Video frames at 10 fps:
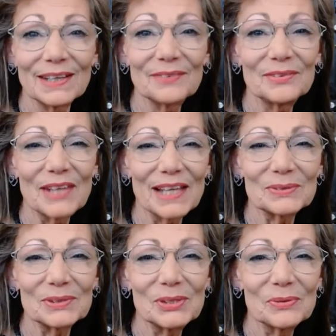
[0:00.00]
if that's
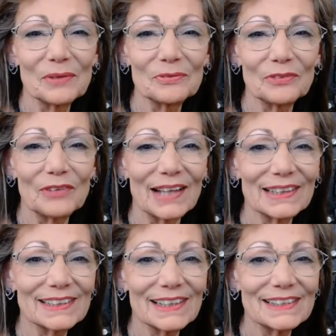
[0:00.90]
what you want for
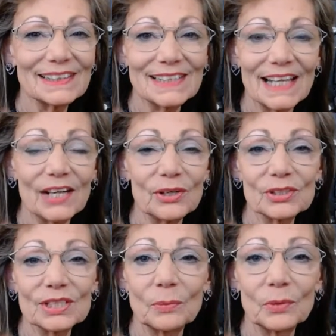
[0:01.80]
Valentine's Day or
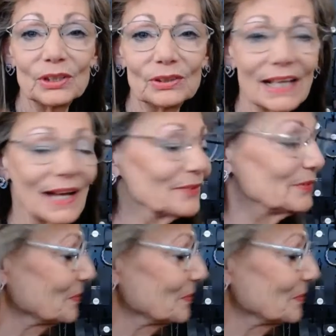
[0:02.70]
someone you love.